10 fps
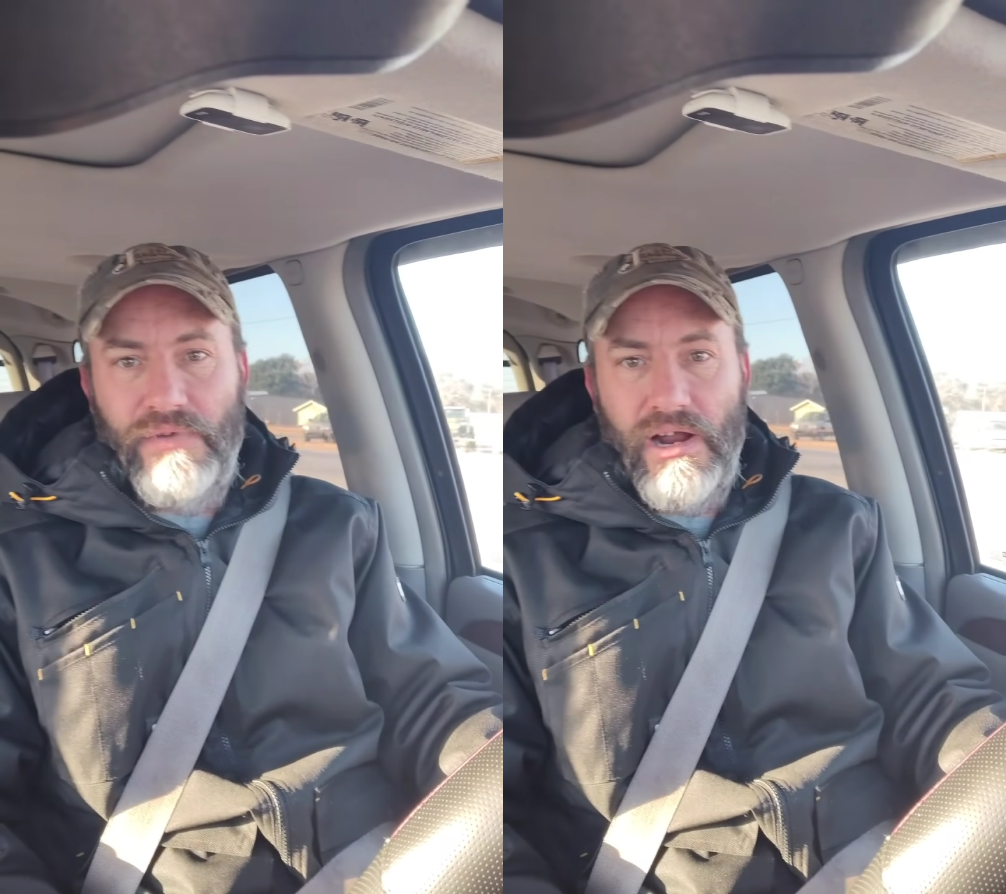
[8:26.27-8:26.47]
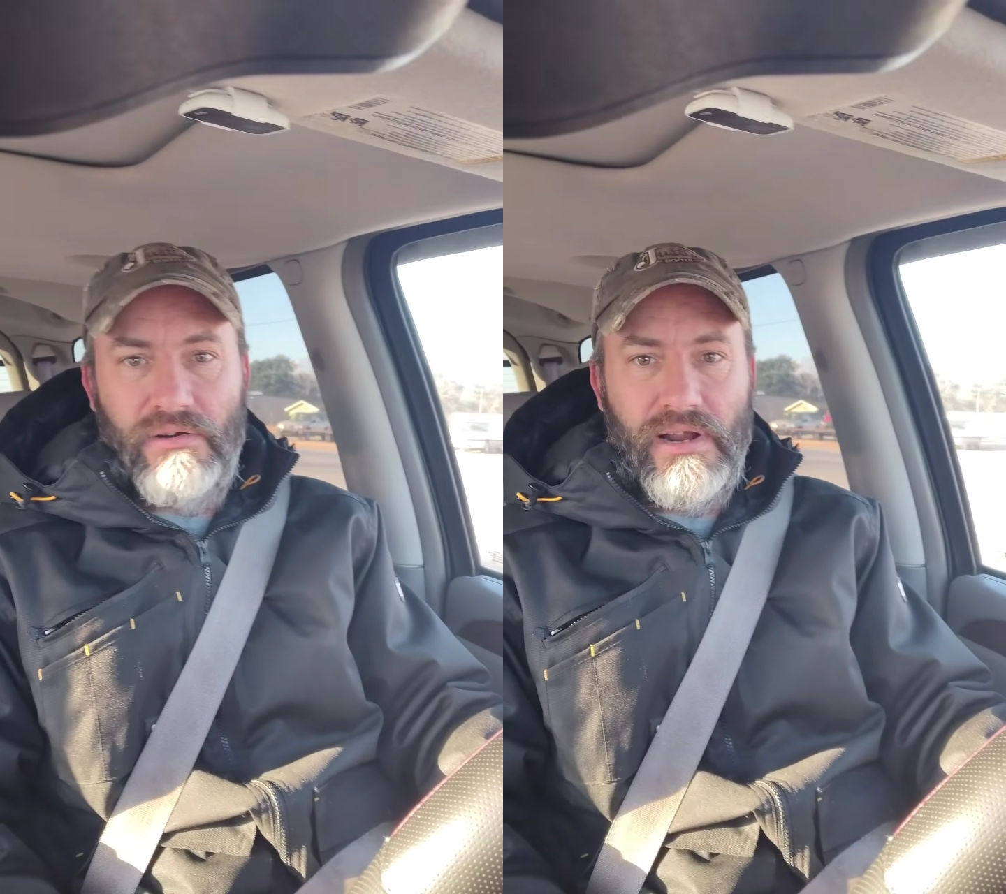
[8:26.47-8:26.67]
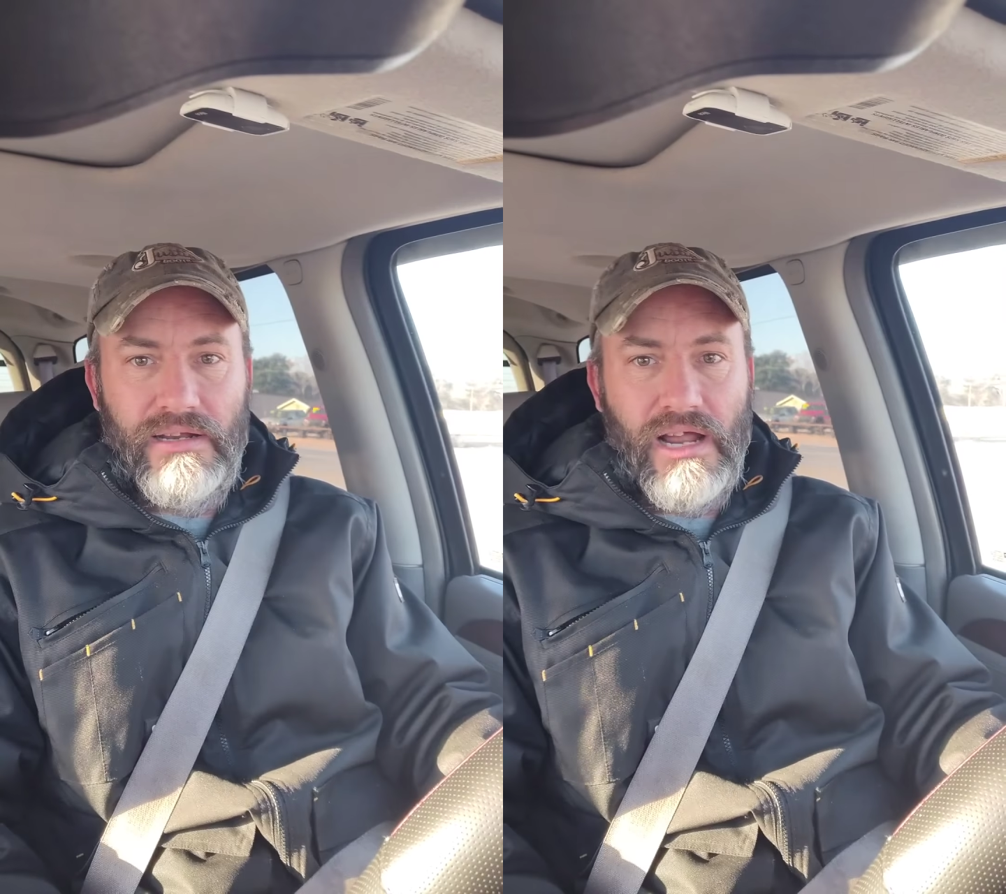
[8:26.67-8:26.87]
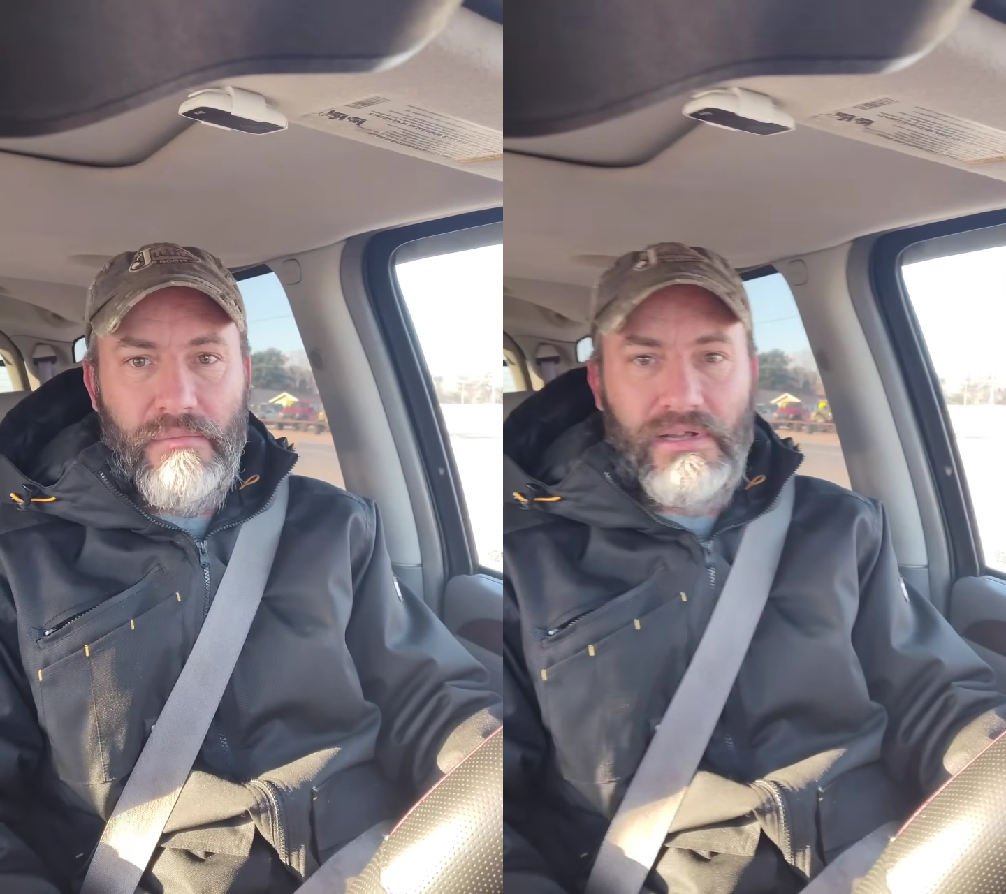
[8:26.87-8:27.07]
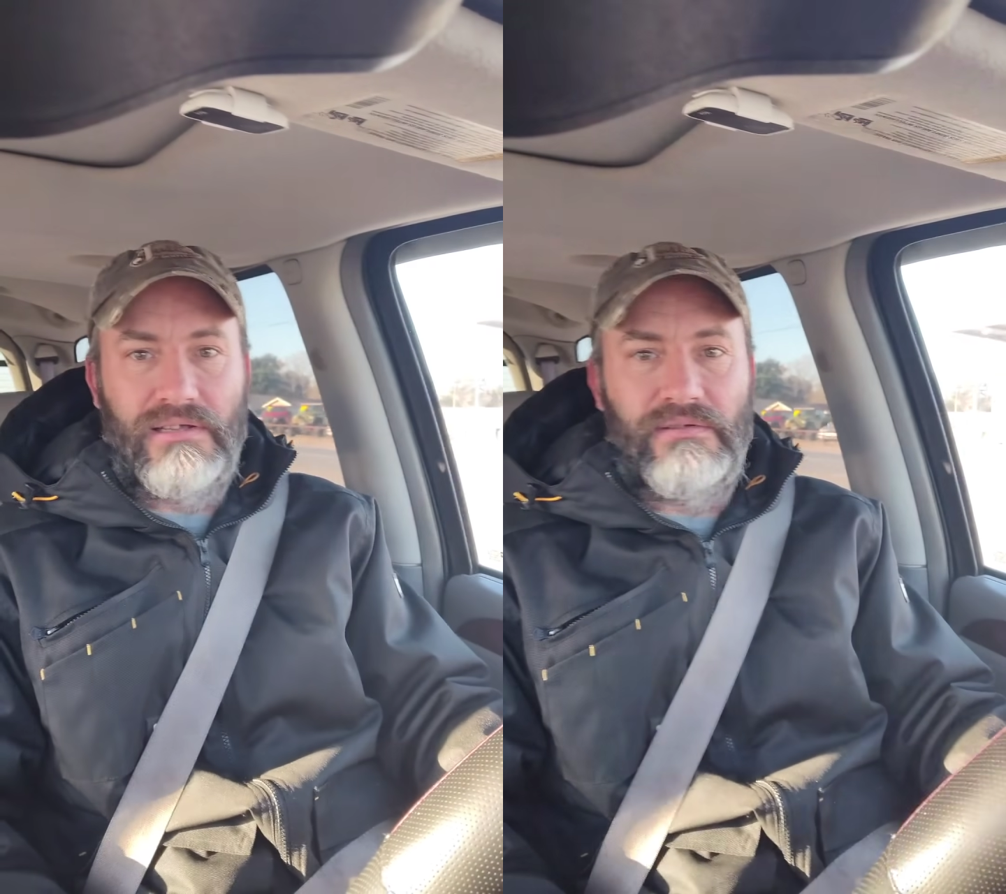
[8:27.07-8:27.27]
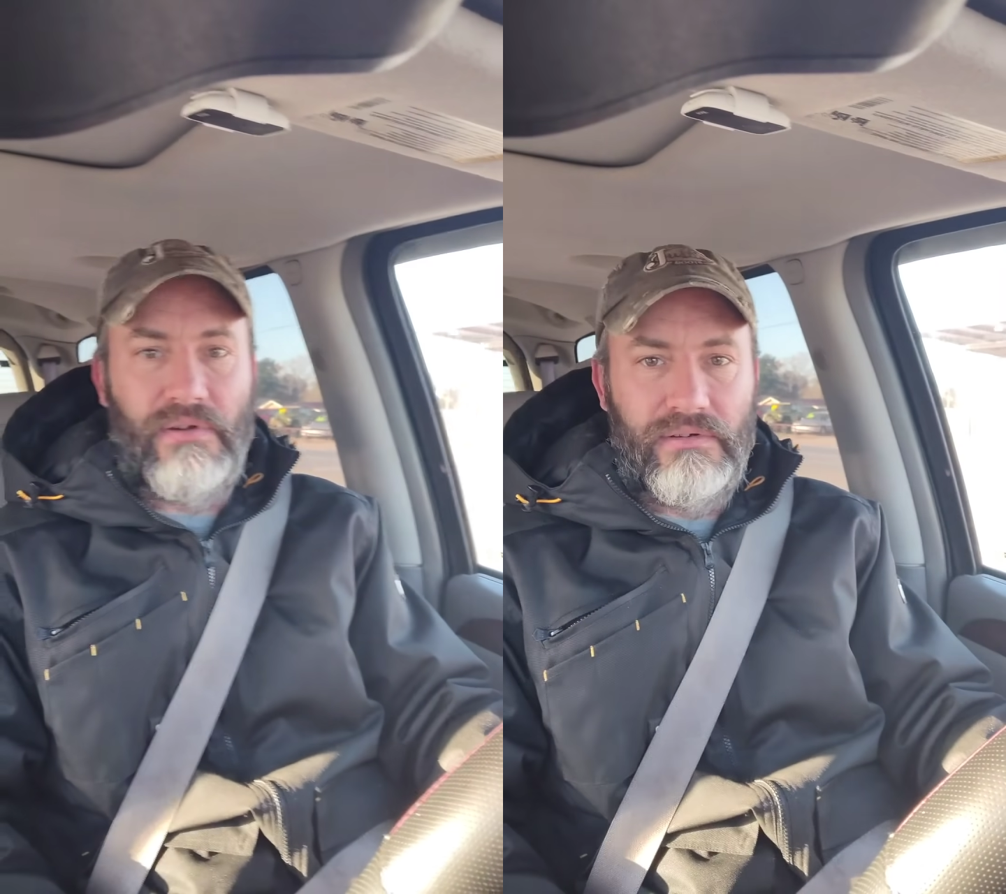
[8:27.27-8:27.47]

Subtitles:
fire right now because of